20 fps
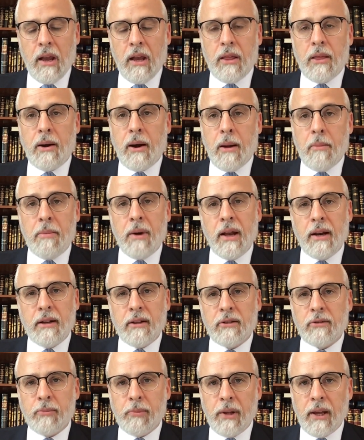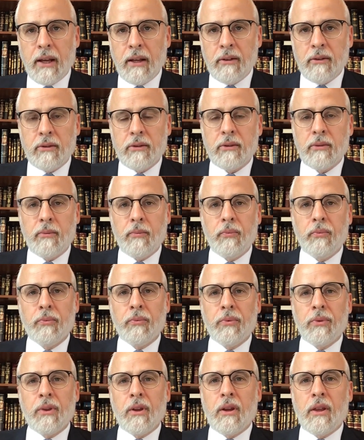And the Ramban explains
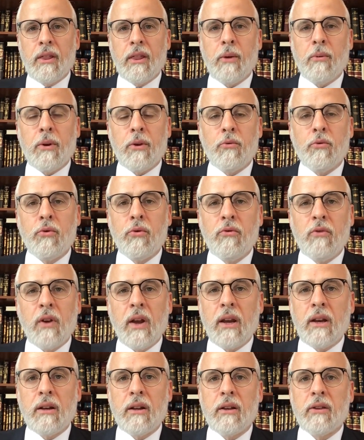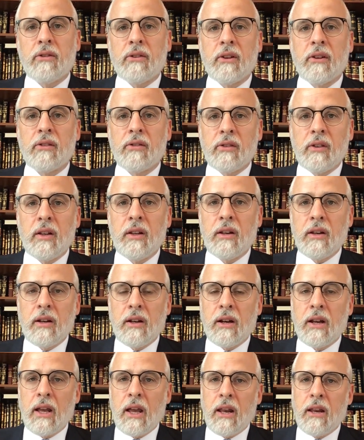that what Reuven succeeded
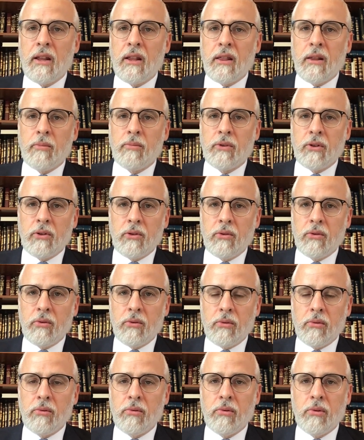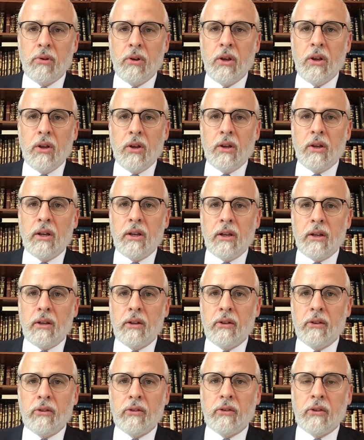in getting them to do
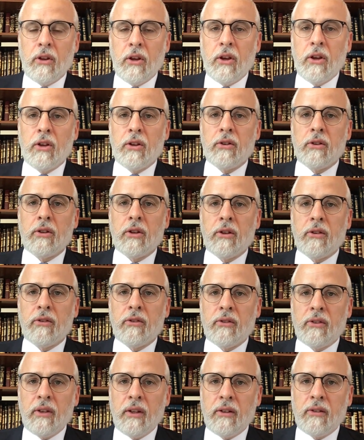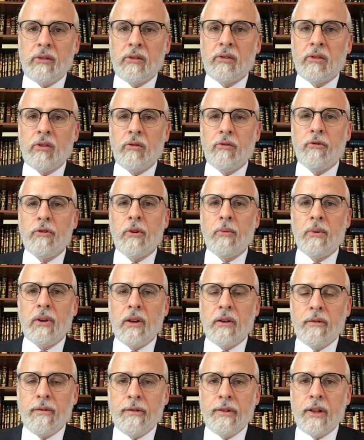is to cease from
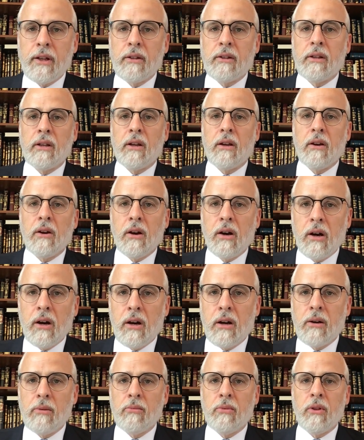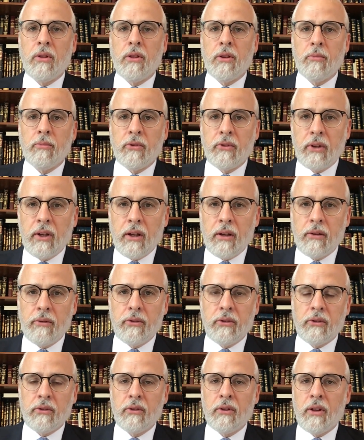inflicting harm
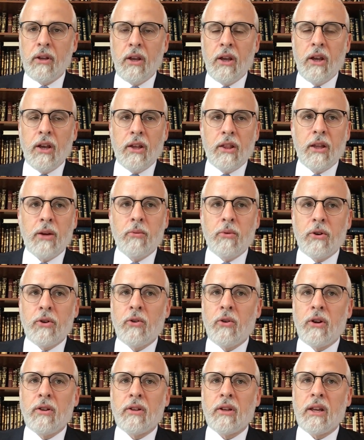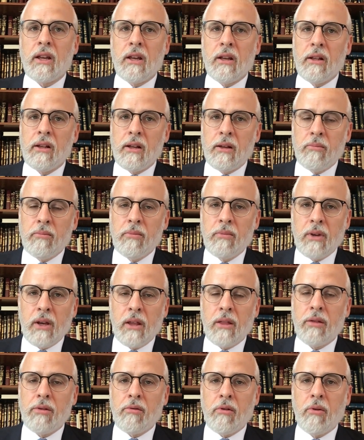themselves. They weren't going to kill him
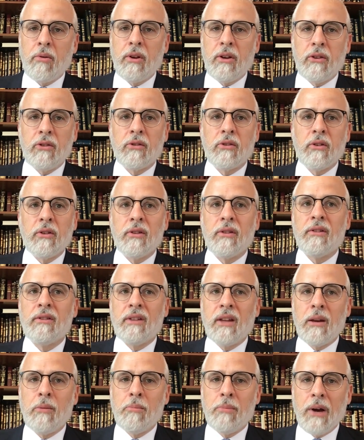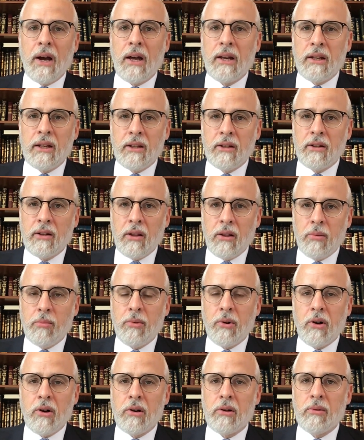and throw his dead body into the
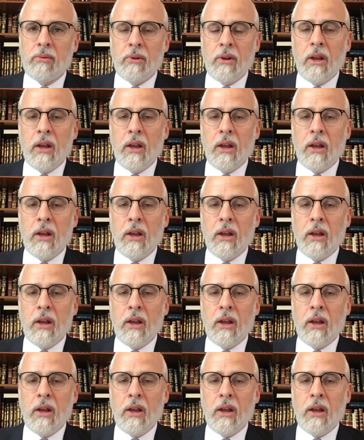bar.